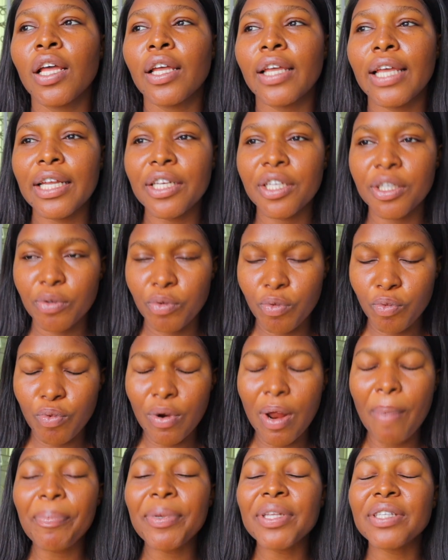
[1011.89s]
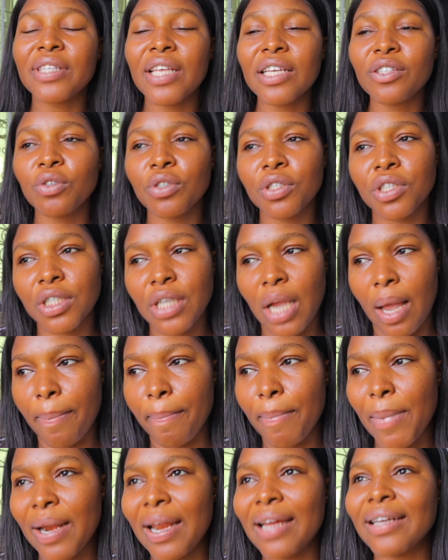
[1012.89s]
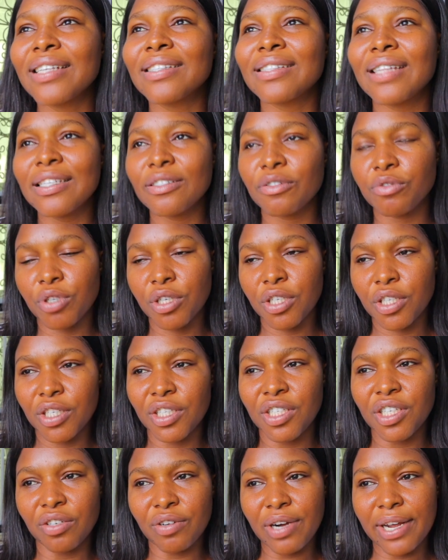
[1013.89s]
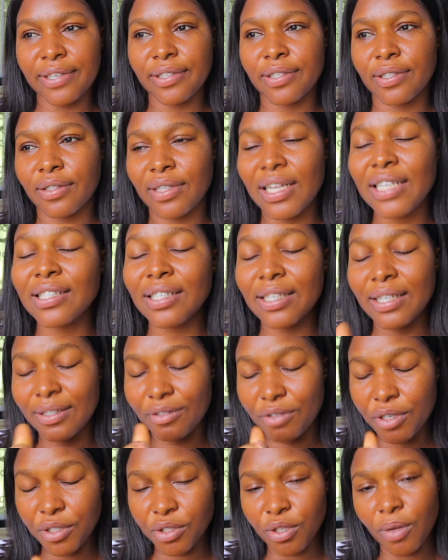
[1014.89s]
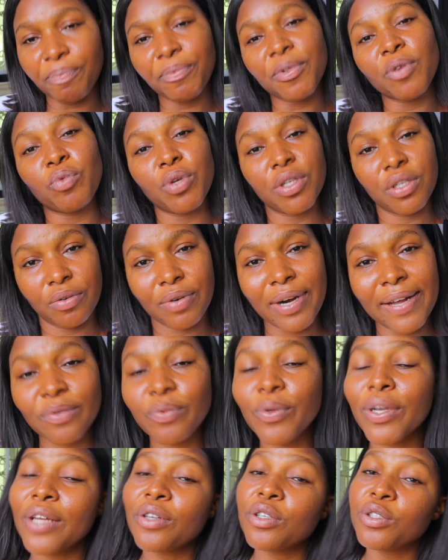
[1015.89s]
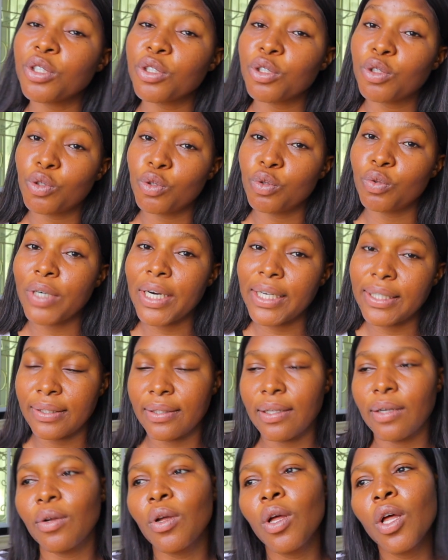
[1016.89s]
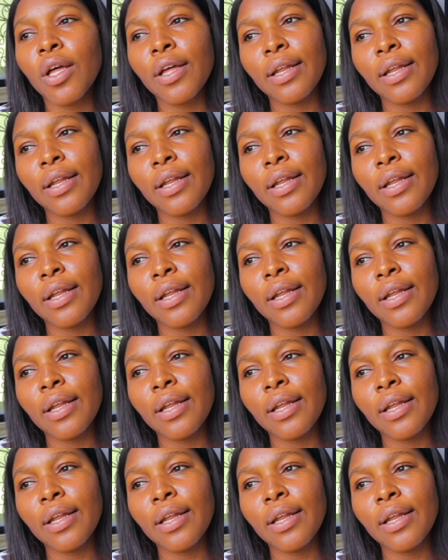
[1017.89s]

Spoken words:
Get the, and please get us Chapman. At least let's drink the rice. Let's drink something with the rice. We cannot just chew rice now.